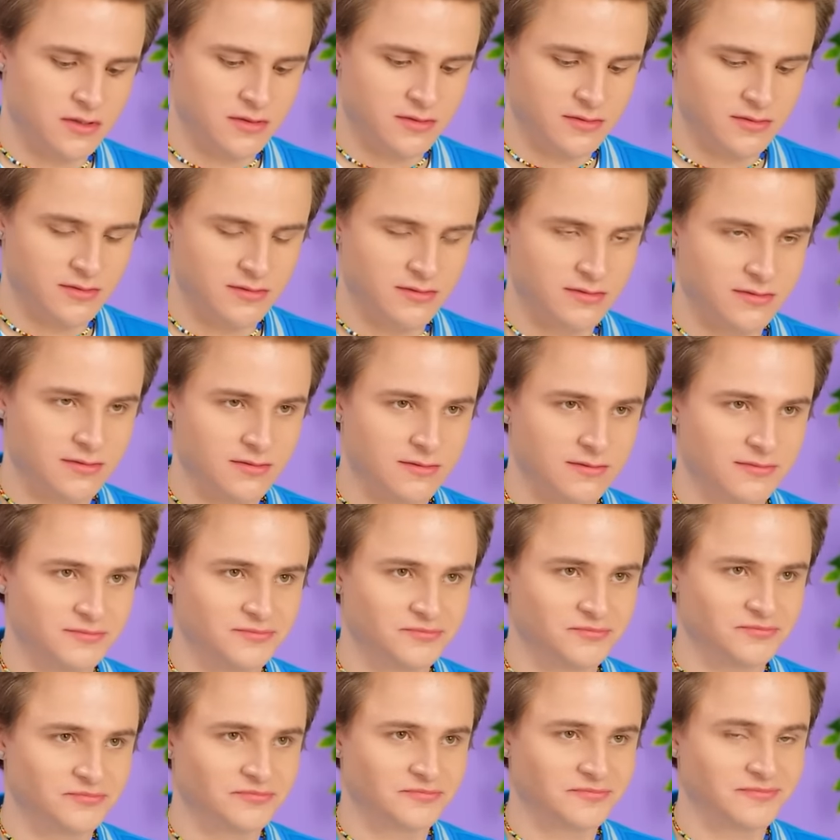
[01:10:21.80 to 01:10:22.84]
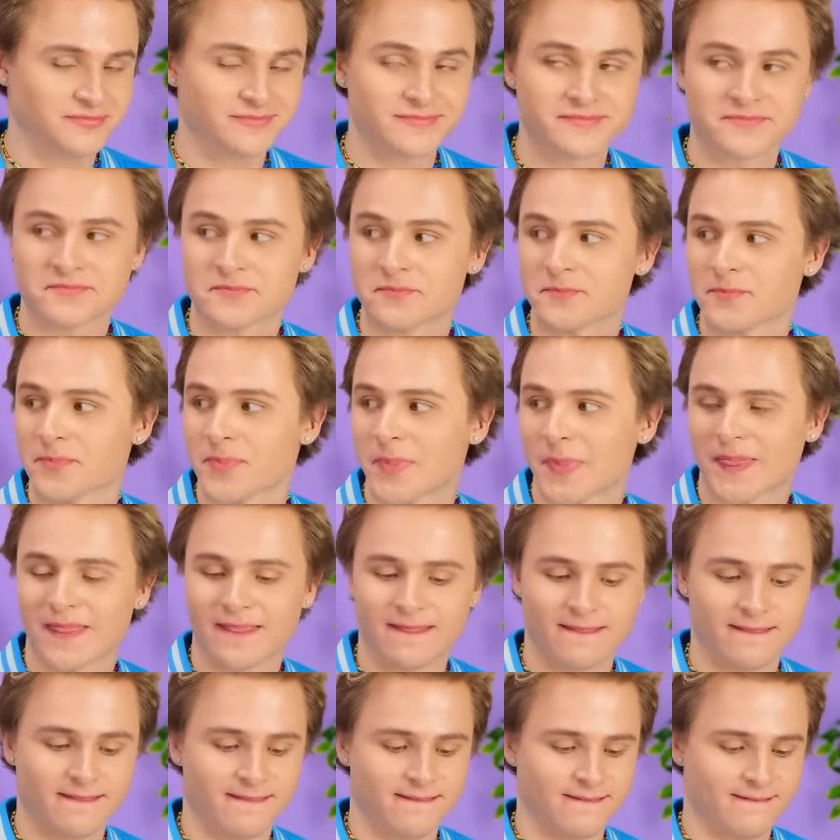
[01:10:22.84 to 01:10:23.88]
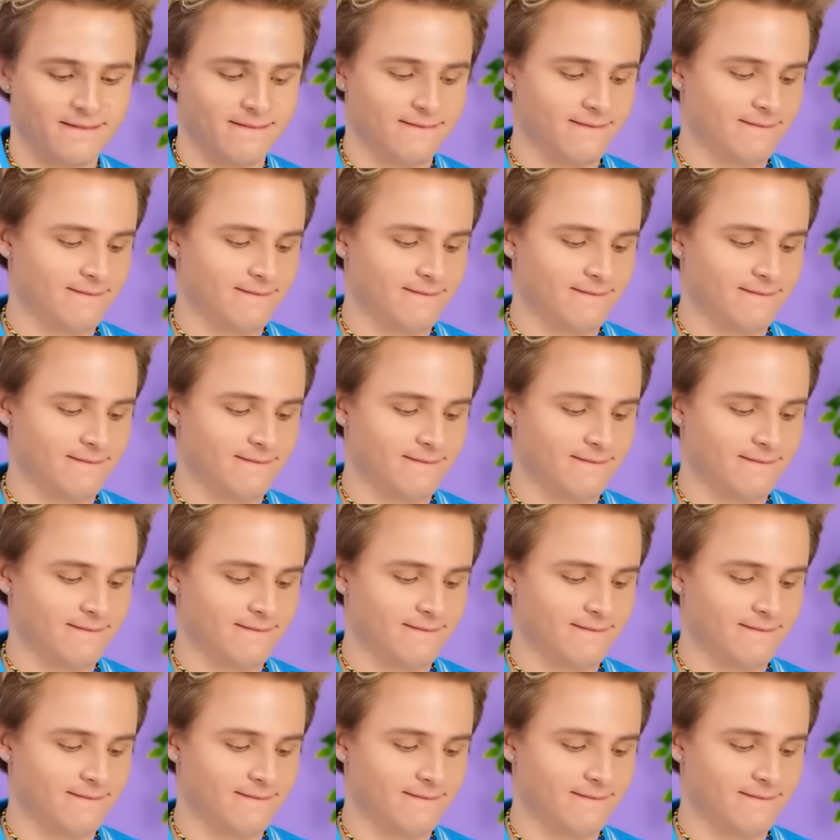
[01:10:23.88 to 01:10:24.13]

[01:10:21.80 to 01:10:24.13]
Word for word: Awesome. I better reply.